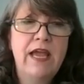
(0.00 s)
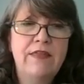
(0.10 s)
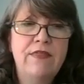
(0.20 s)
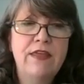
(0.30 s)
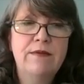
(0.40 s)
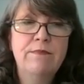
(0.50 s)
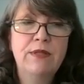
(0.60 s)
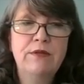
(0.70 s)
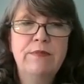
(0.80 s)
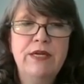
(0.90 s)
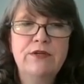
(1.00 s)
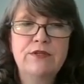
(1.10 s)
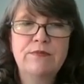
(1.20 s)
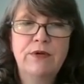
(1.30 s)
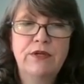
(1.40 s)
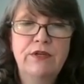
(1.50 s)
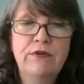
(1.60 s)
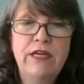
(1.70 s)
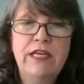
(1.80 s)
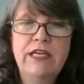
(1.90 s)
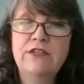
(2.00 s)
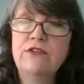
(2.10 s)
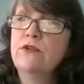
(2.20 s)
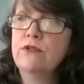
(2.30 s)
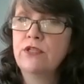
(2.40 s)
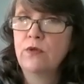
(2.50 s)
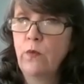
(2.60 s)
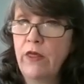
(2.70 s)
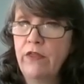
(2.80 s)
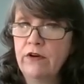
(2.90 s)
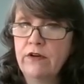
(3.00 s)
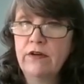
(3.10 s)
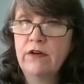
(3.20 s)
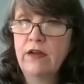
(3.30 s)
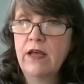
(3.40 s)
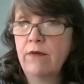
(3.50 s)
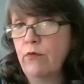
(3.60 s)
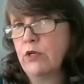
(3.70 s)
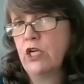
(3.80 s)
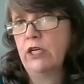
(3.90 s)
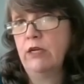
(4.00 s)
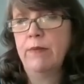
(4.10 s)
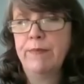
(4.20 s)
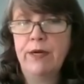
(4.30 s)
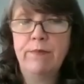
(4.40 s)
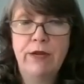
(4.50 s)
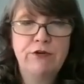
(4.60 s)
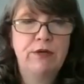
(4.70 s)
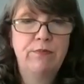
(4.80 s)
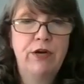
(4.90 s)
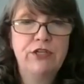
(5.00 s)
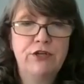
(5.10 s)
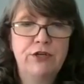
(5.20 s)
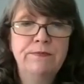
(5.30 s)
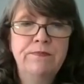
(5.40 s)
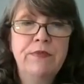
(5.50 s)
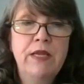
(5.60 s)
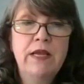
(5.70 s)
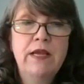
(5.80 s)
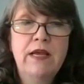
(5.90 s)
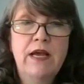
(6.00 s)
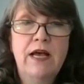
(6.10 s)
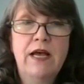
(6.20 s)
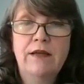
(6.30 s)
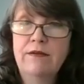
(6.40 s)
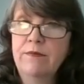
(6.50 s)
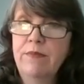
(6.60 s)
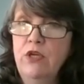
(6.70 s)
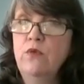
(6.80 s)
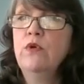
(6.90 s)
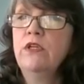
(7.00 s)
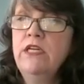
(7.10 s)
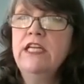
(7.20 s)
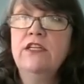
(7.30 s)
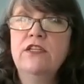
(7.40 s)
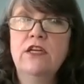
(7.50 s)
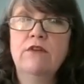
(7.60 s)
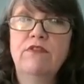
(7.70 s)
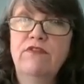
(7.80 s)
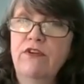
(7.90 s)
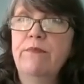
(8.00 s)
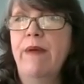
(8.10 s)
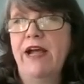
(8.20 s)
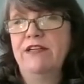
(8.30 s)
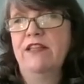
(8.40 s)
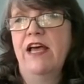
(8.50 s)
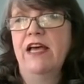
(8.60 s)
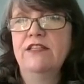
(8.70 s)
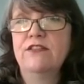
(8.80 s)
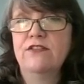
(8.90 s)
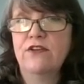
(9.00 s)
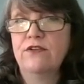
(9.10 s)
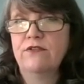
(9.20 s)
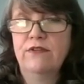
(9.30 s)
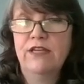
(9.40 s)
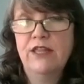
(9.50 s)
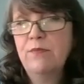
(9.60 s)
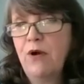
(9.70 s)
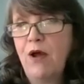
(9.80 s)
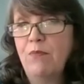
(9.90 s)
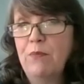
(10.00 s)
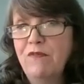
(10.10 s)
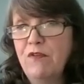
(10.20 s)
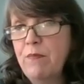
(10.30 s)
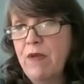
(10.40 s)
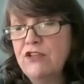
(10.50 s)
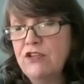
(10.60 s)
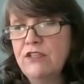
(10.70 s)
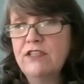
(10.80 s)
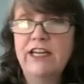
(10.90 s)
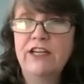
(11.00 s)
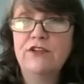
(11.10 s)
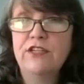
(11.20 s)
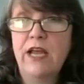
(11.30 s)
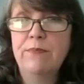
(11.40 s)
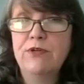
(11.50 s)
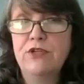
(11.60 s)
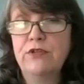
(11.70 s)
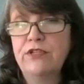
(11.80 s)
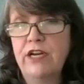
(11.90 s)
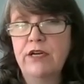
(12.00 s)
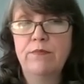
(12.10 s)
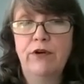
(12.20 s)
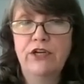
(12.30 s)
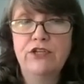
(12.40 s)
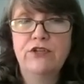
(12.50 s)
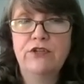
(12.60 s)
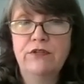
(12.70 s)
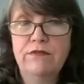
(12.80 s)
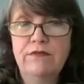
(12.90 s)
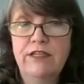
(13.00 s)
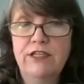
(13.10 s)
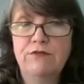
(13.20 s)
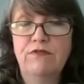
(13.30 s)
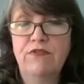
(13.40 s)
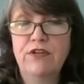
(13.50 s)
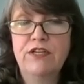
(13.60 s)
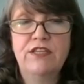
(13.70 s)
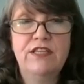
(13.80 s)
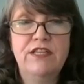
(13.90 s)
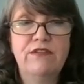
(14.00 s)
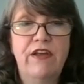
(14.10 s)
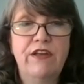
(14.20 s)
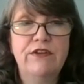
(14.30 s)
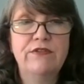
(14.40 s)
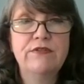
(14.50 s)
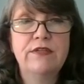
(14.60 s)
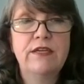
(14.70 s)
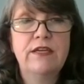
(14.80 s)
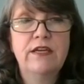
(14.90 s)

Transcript: And then millimeters mercury is used in weather when we're talking about barometric pressure. But you will need to refer back to that. So in the problem, if it mentions standard temperature or standard pressure, it's referring to these values.